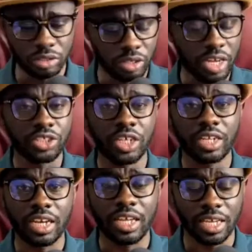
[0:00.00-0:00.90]
you can check
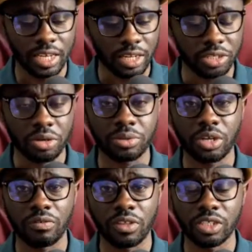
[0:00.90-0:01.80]
the link in the description
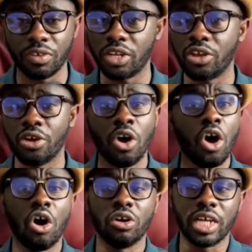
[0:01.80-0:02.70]
of this video,
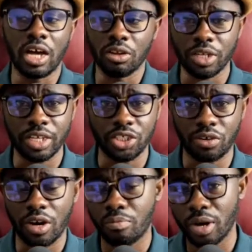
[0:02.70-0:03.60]
or download the
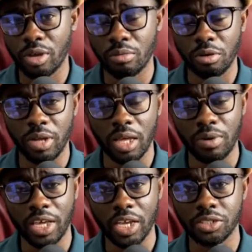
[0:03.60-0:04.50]
Nhyira Premium mobile
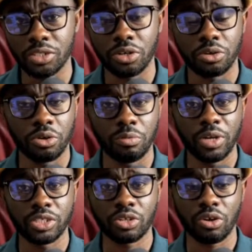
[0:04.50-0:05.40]
application on the Google
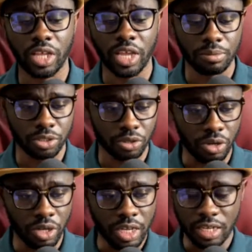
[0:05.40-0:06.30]
Play Store or the App Store.
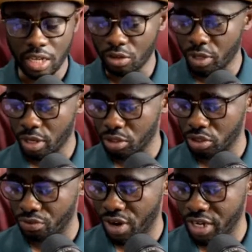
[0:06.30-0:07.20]
Then you'll be able
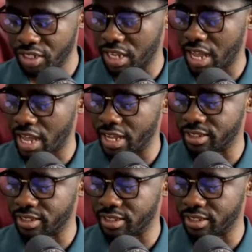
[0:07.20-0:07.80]
to register and